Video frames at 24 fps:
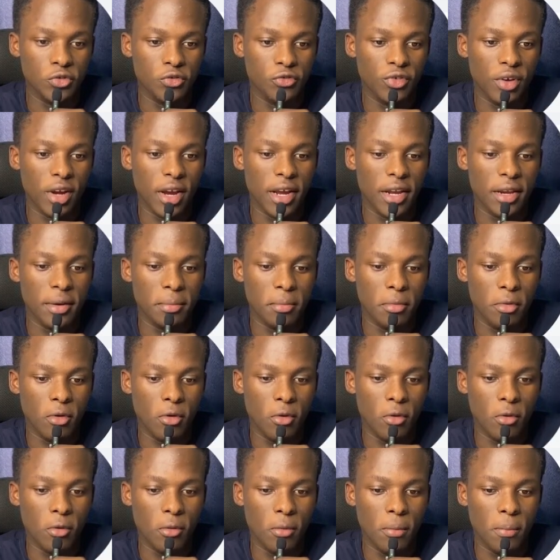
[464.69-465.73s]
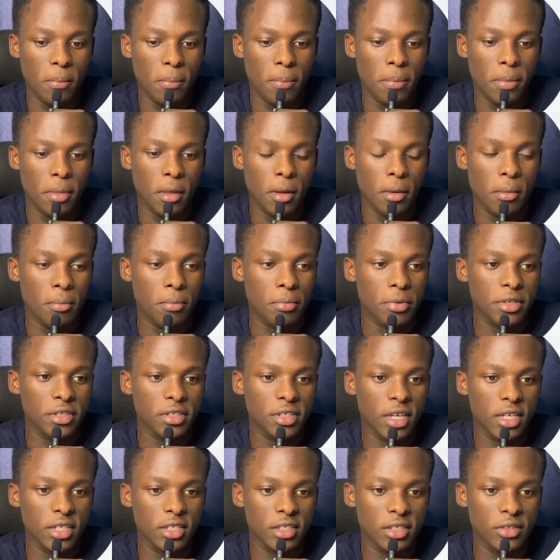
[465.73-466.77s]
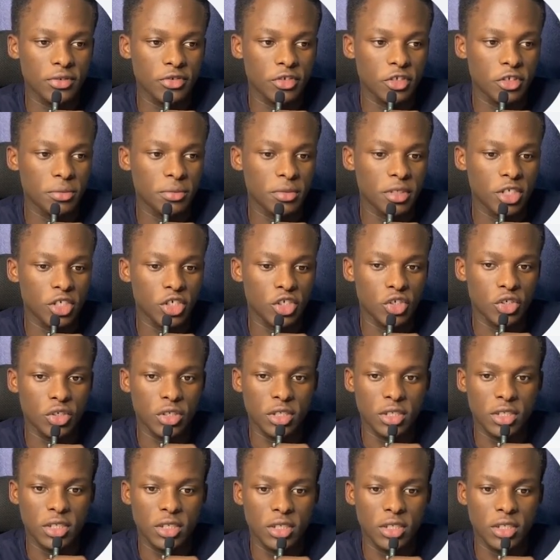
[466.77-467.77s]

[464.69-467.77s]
find more precise information.